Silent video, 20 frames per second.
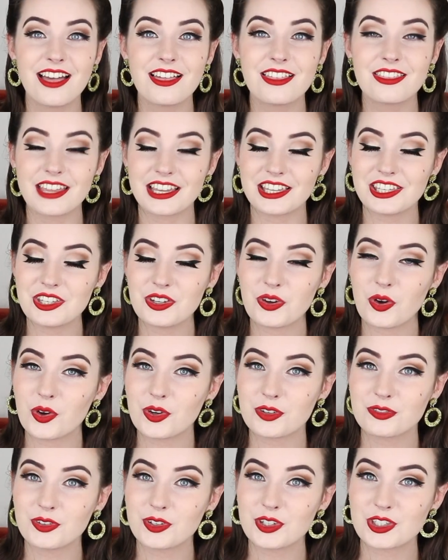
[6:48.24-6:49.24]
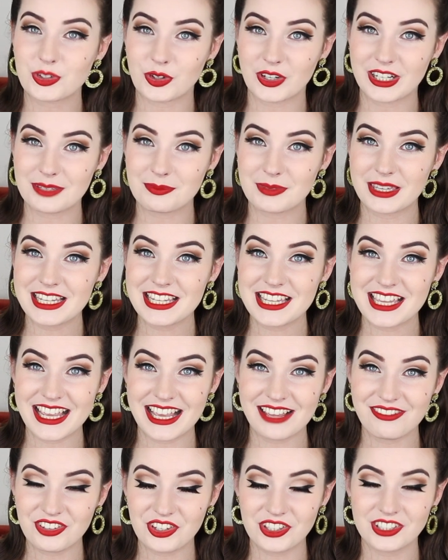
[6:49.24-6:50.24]
Thank you all for joining me.
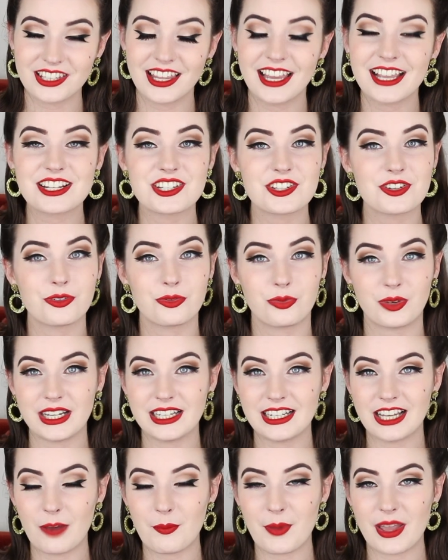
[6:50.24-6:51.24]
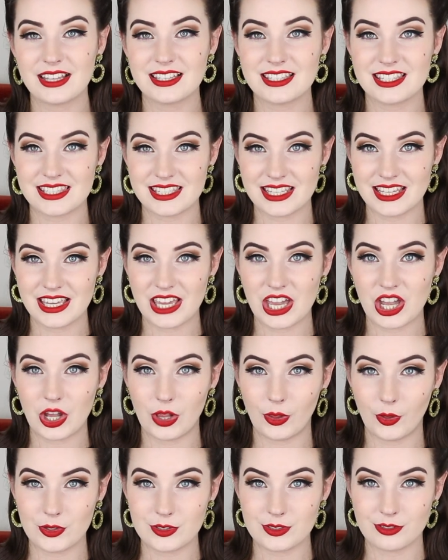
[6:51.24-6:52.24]
If you'd like to read up and see
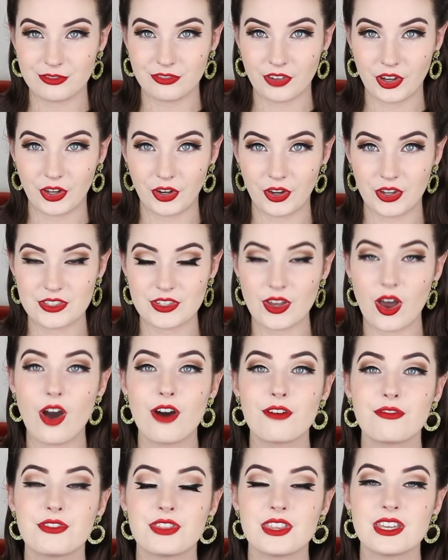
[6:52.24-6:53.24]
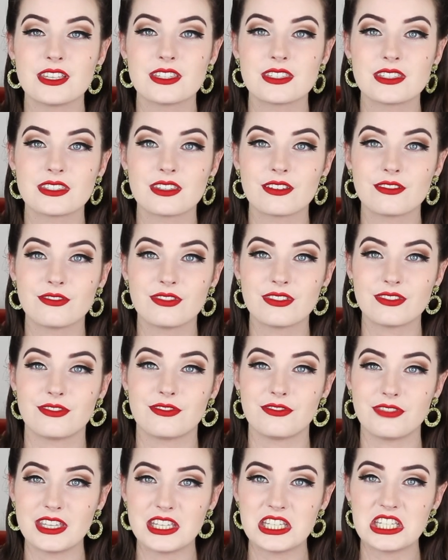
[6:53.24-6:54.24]
closer photos of this
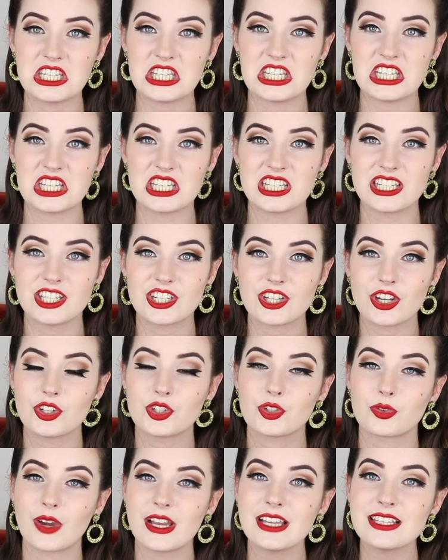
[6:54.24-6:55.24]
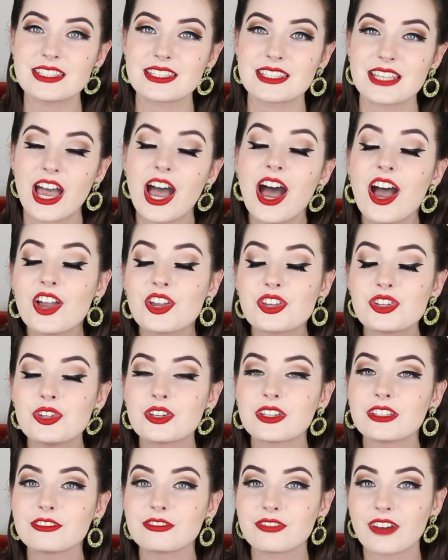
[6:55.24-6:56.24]
vintage dress, you
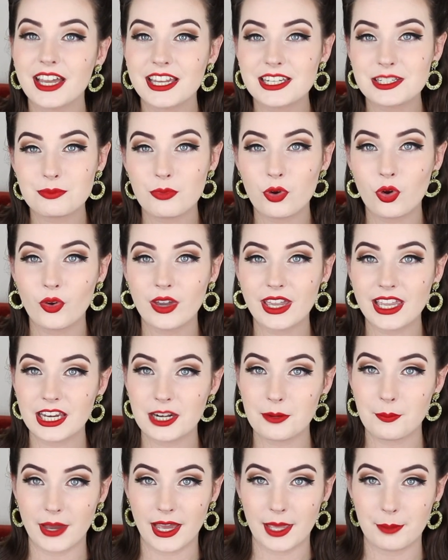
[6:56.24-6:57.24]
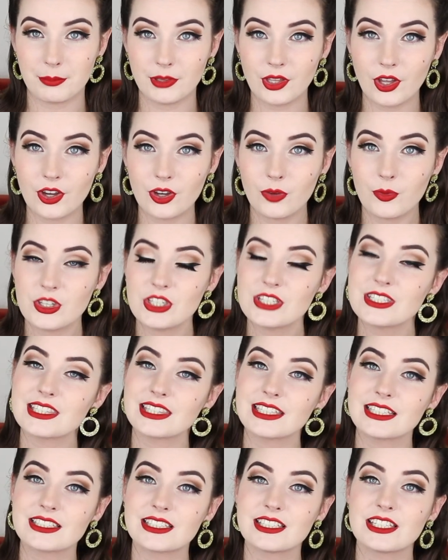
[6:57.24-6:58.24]
can find more in my blog, which is
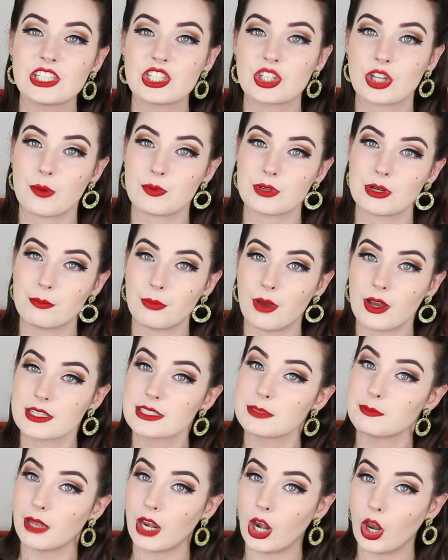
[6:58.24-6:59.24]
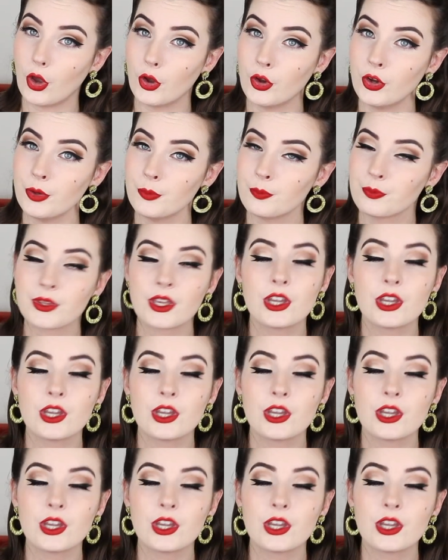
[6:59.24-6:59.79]
linked in the description box below.